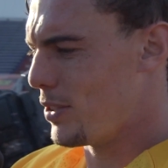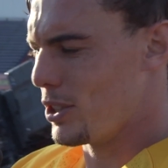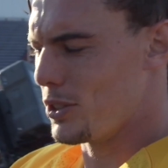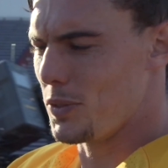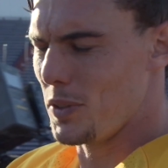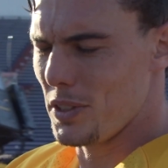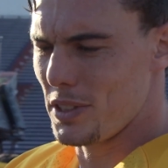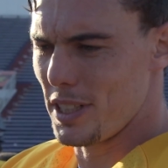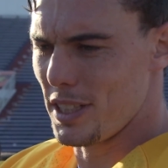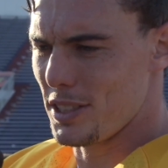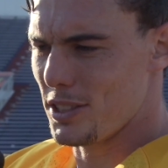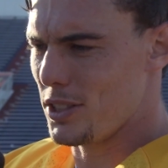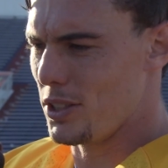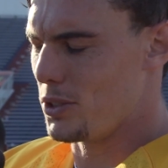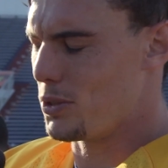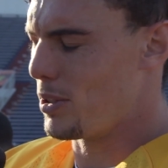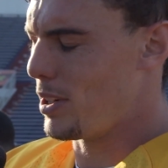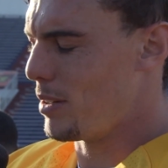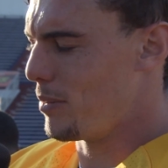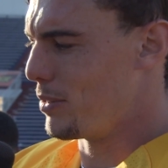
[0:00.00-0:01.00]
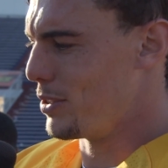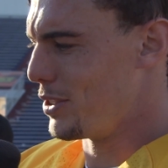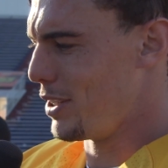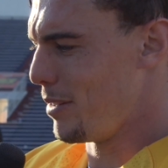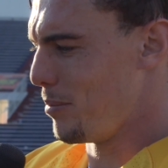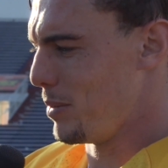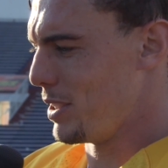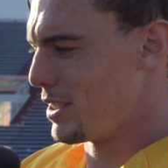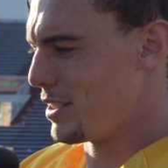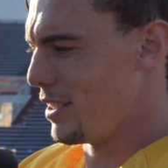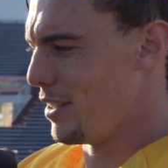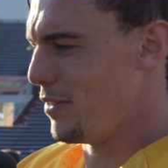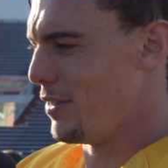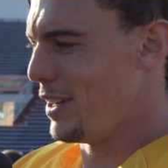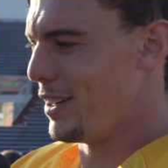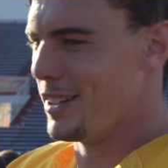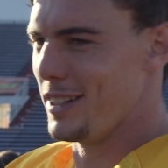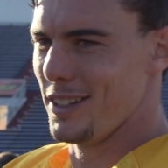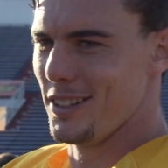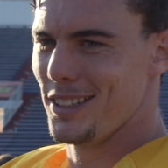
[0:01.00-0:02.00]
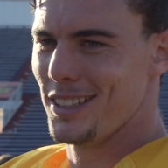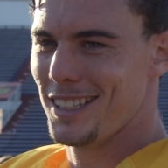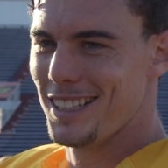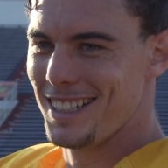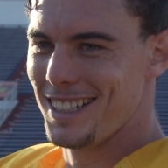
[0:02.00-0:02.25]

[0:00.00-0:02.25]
First of all, thanks, Coach Rob, for driving my stuff out here.